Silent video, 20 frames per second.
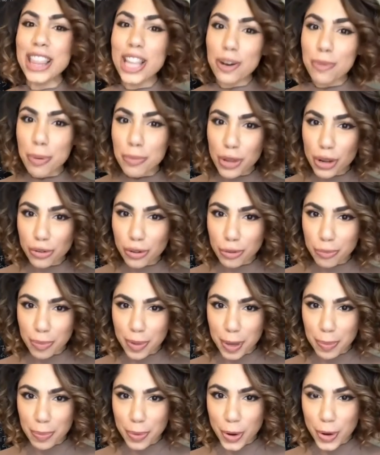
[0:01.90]
beautiful
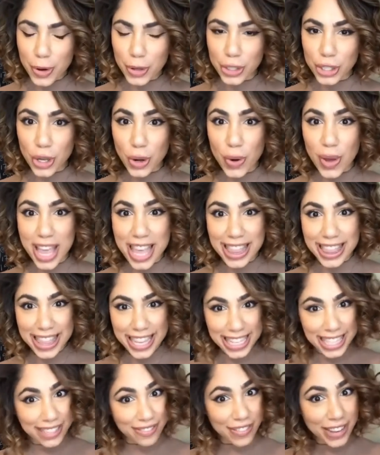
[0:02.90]
people. So in
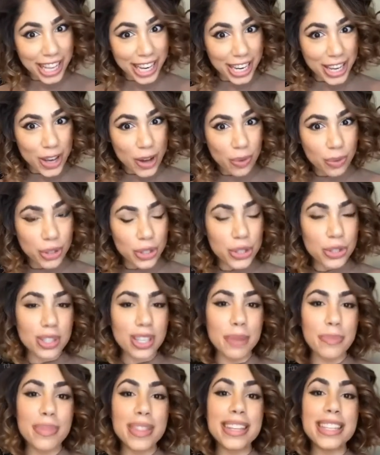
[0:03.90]
this video, we'll do
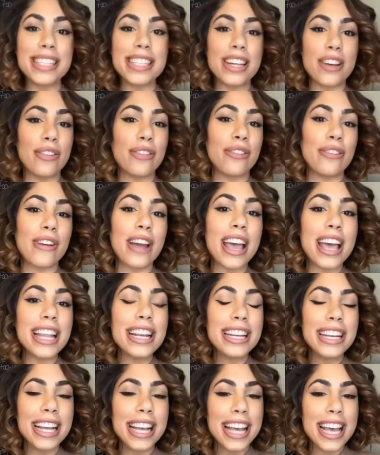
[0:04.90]
something different.
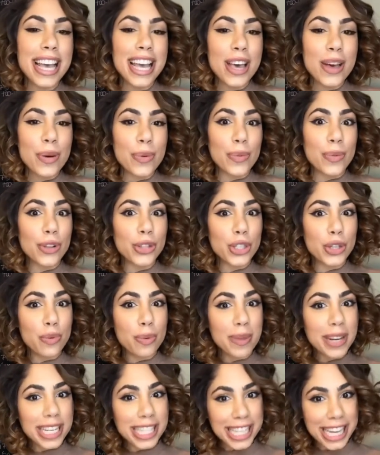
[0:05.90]
We'll do
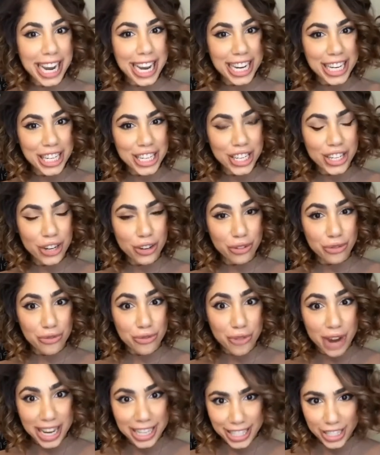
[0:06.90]
meditation on
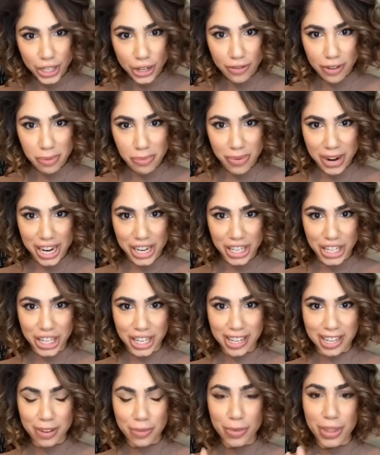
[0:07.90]
raising your
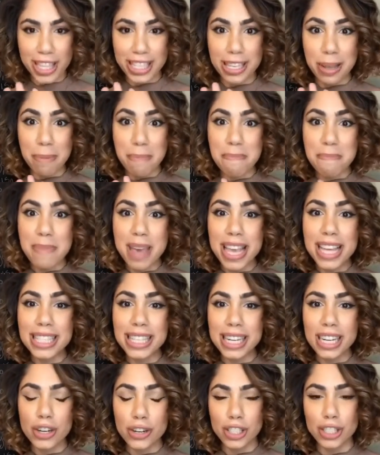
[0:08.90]
vibration with this amazing
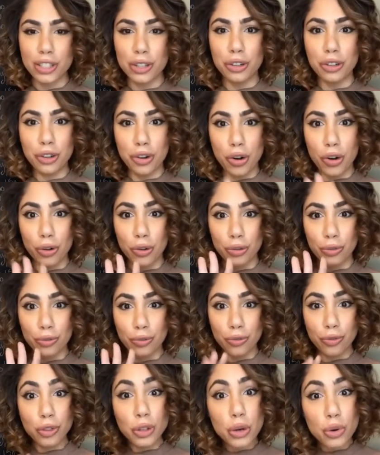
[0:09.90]
crystal called
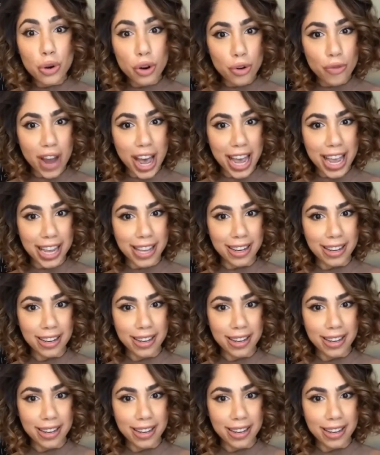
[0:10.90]
fluorite,